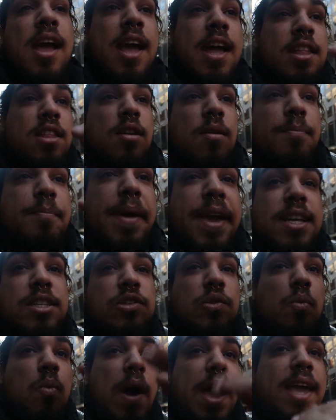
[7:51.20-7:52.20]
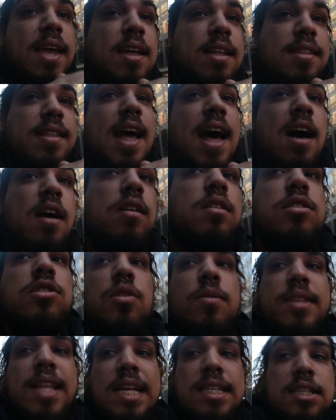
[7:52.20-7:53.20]
and the base white down.
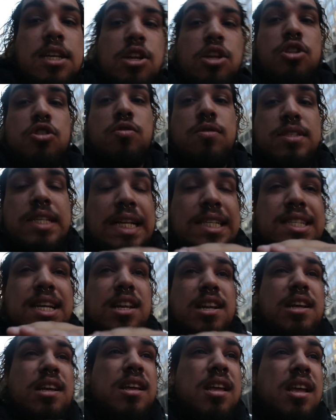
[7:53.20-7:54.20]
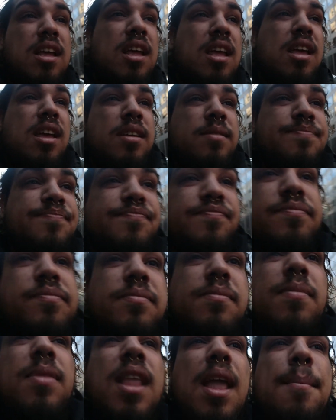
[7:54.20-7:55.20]
So what that's going to do is that's going to
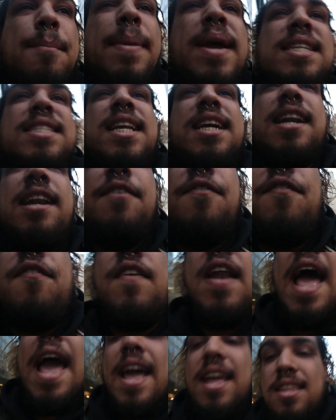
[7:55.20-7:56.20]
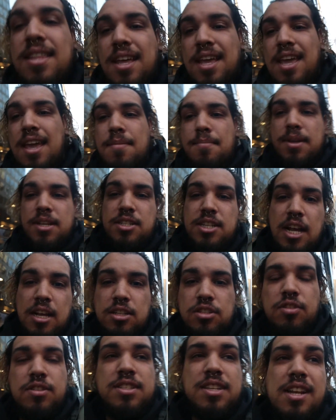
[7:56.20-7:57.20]
basically flatten the image
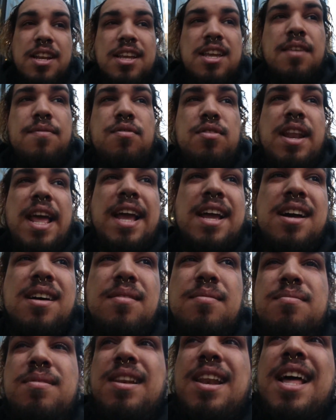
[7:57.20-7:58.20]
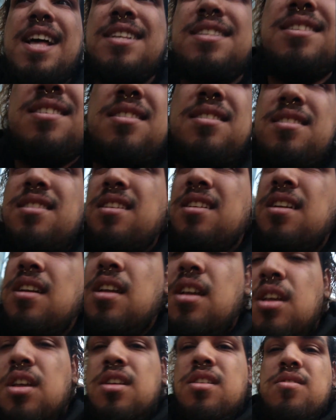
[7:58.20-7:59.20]
out. So it's going to give you like a less
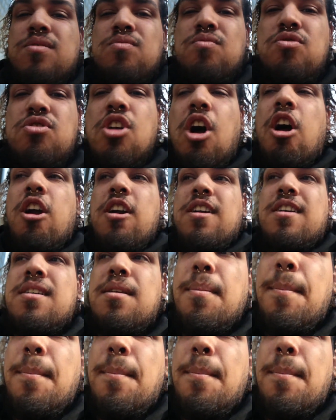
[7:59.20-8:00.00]
dark